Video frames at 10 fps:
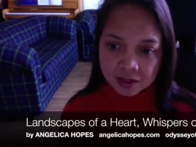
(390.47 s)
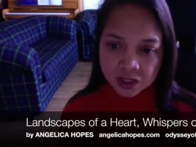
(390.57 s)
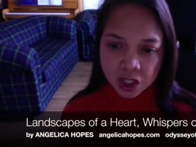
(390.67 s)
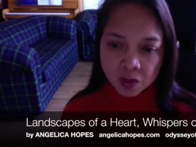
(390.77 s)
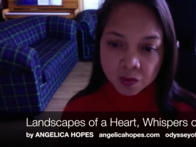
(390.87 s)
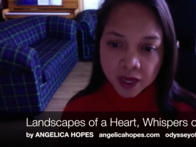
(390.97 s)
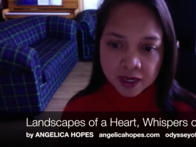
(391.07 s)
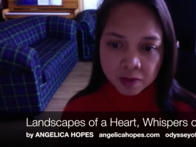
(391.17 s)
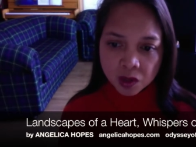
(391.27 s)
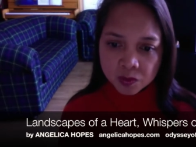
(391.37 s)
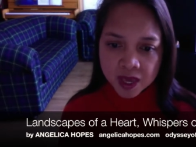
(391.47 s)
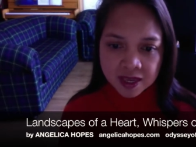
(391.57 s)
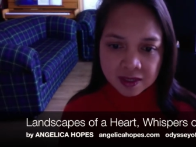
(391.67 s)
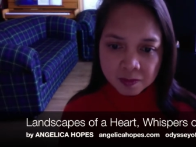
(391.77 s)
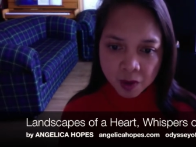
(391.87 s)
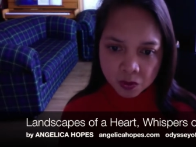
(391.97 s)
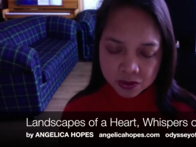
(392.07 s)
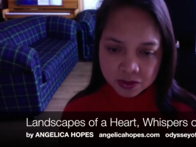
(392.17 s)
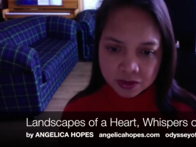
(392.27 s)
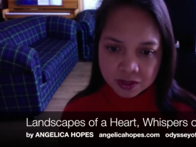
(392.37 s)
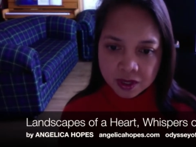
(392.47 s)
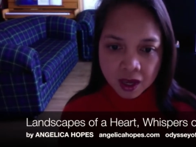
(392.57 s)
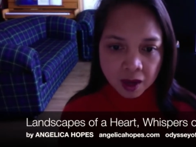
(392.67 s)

She complained about being in the mountains,